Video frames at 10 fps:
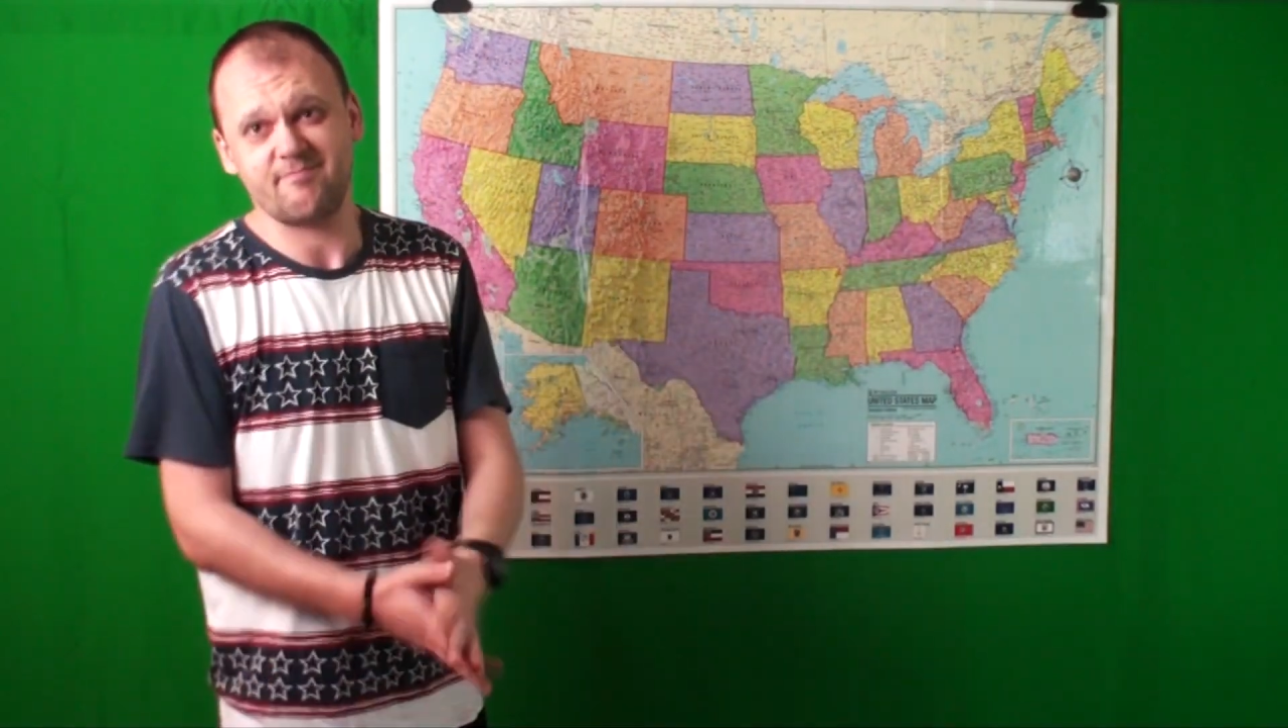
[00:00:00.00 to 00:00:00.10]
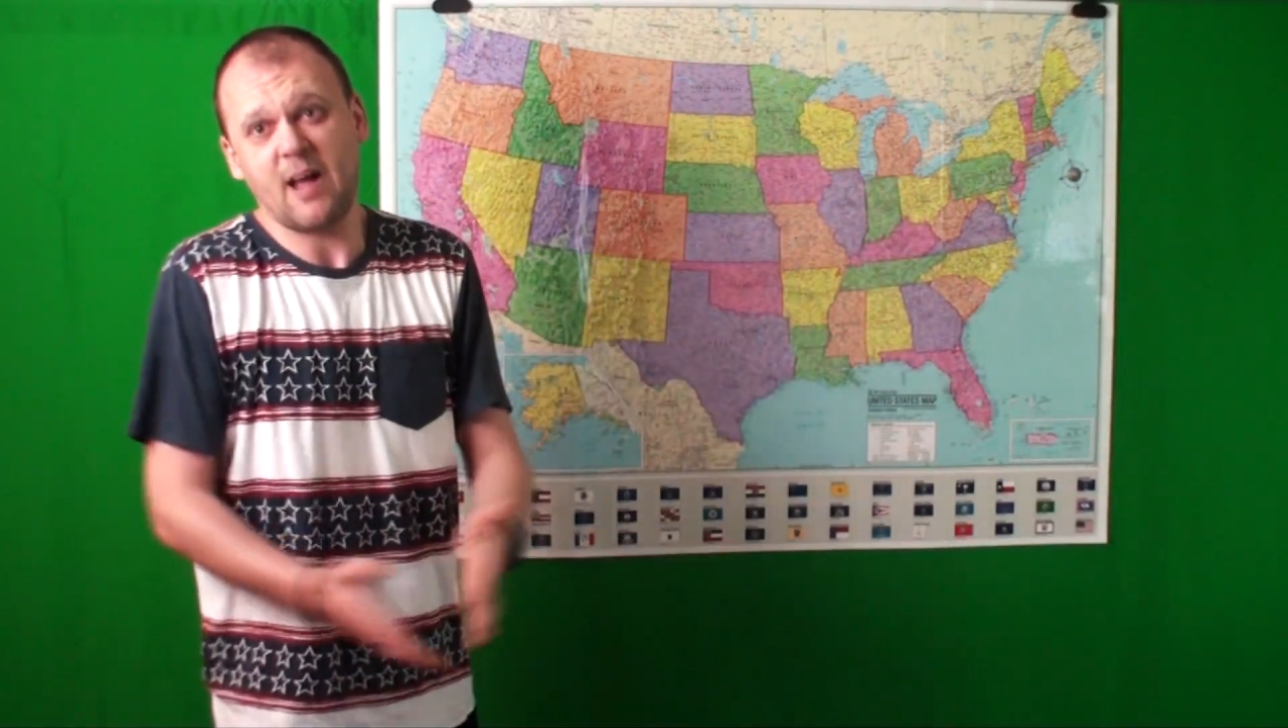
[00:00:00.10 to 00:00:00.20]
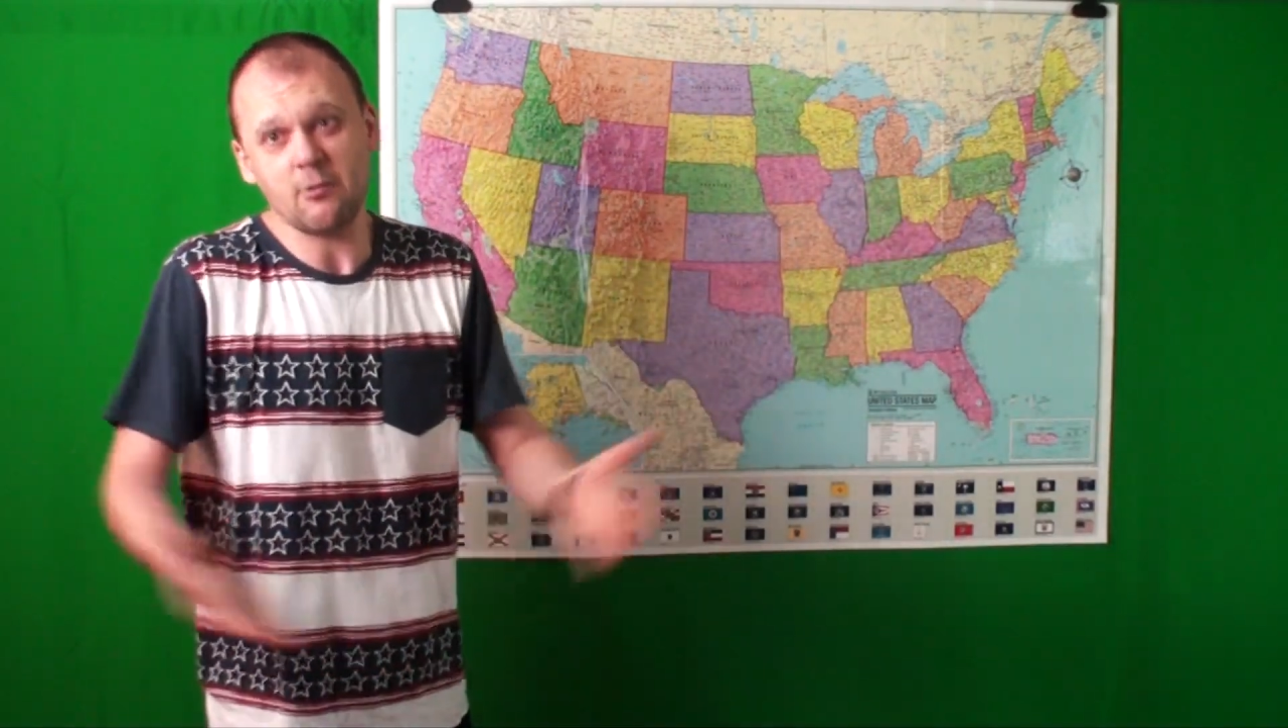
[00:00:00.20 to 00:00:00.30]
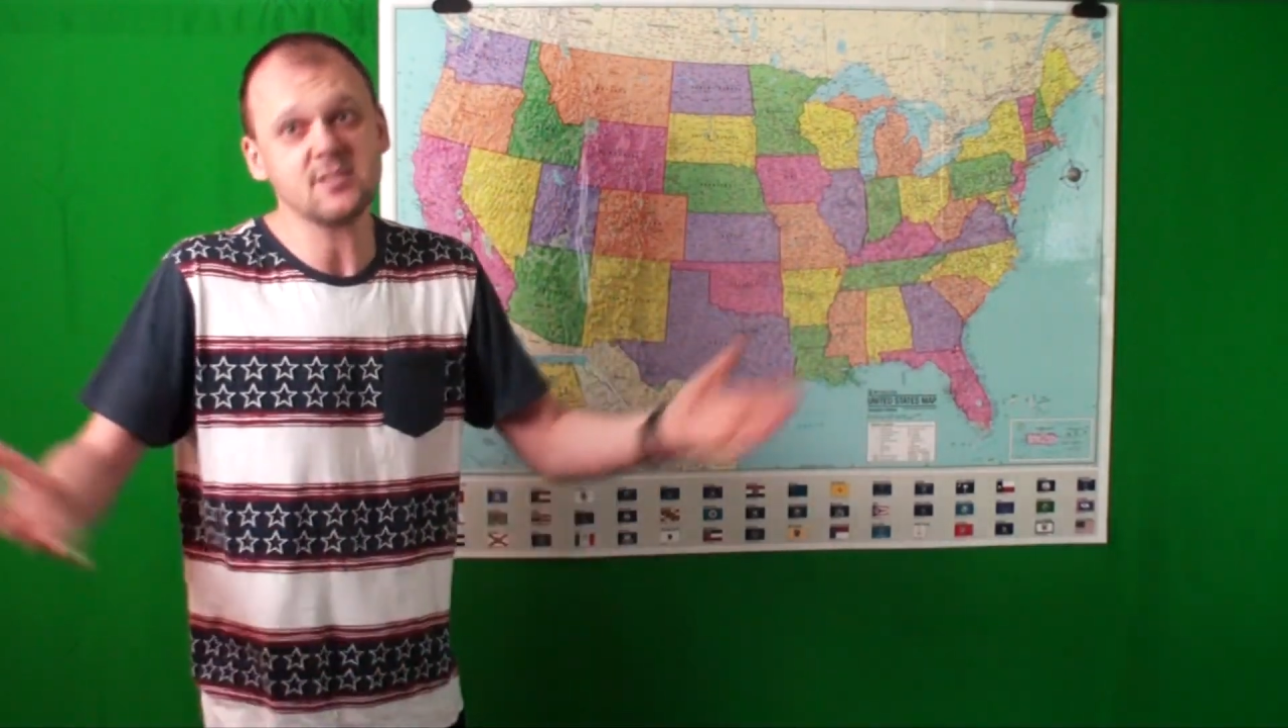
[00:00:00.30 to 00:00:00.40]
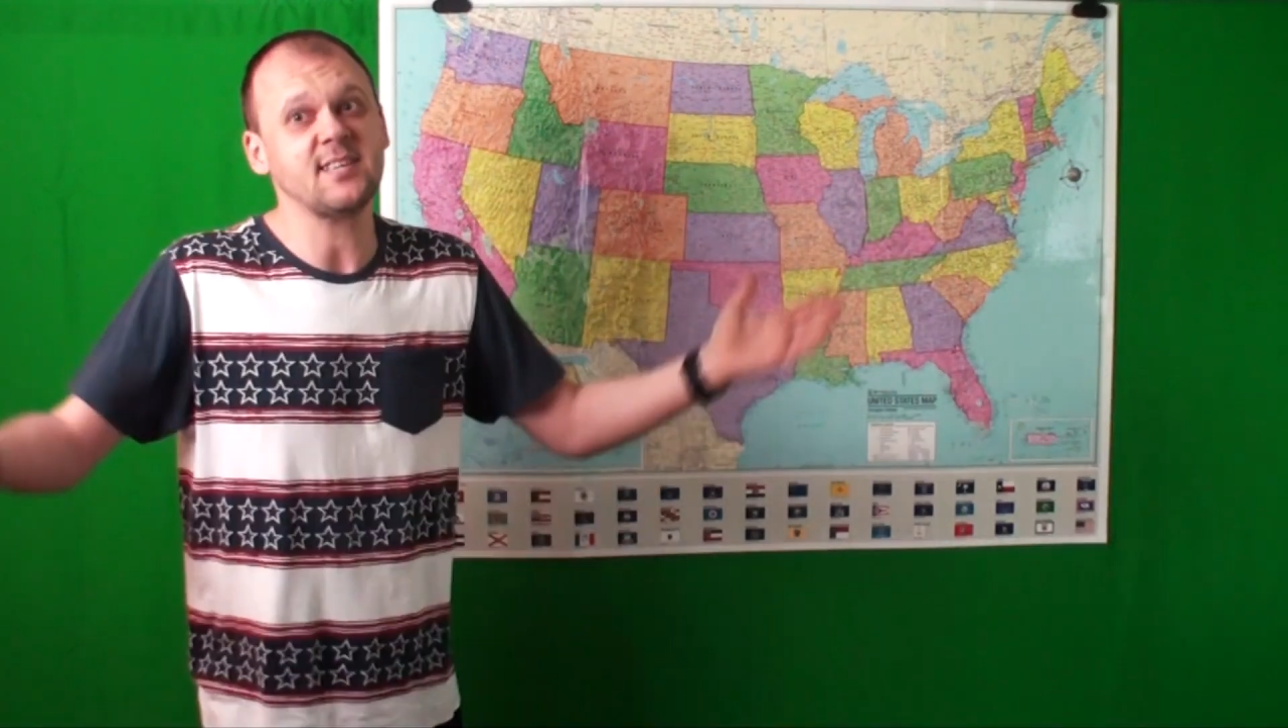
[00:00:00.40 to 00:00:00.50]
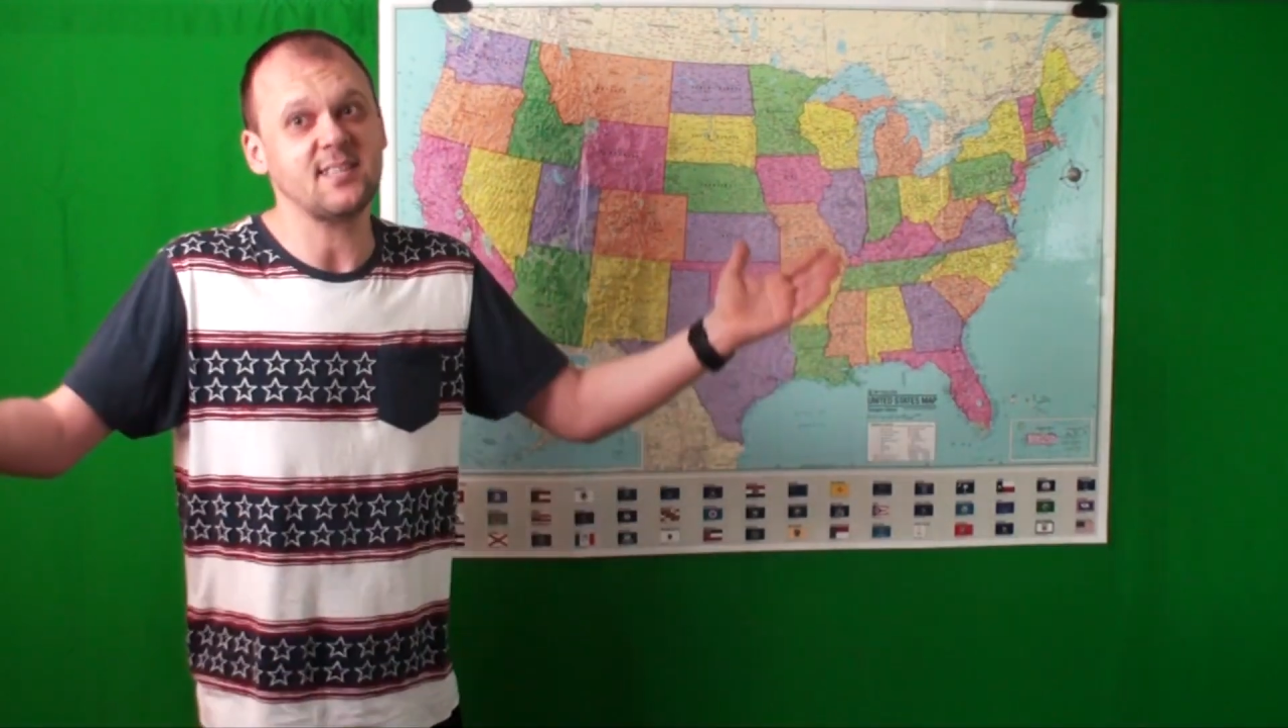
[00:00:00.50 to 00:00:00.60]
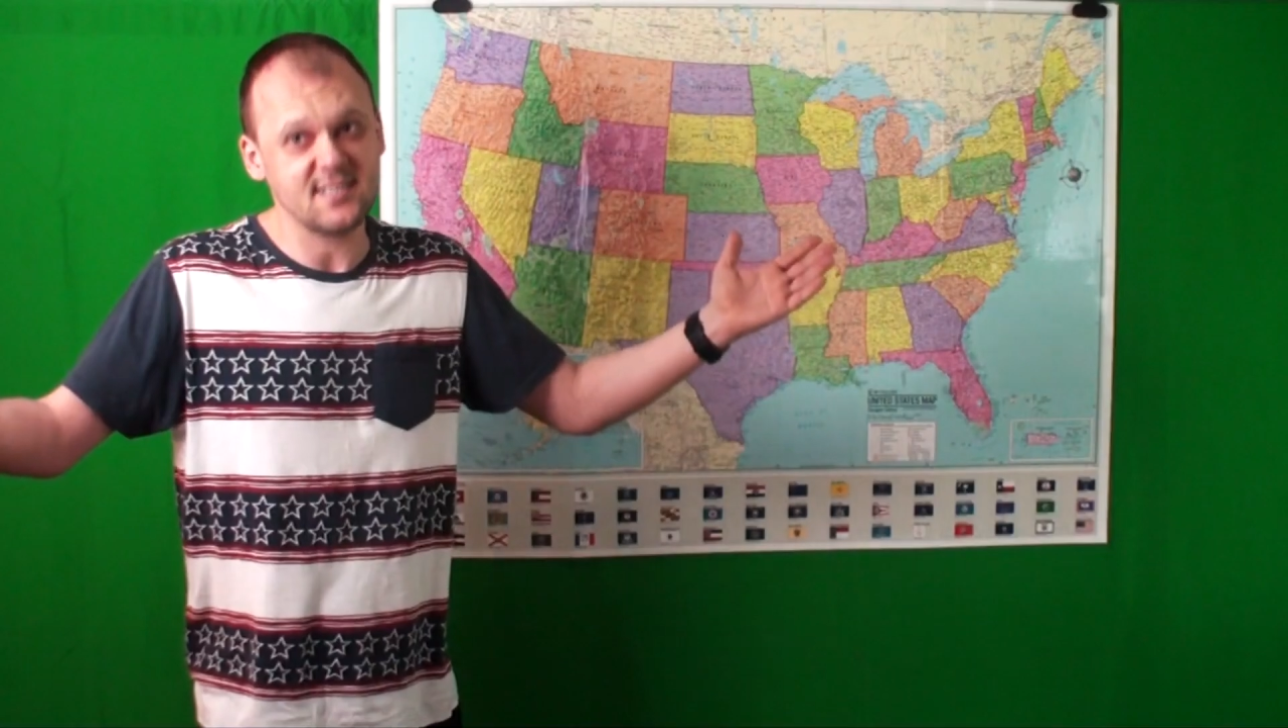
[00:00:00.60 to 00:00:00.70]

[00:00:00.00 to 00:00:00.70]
I would say,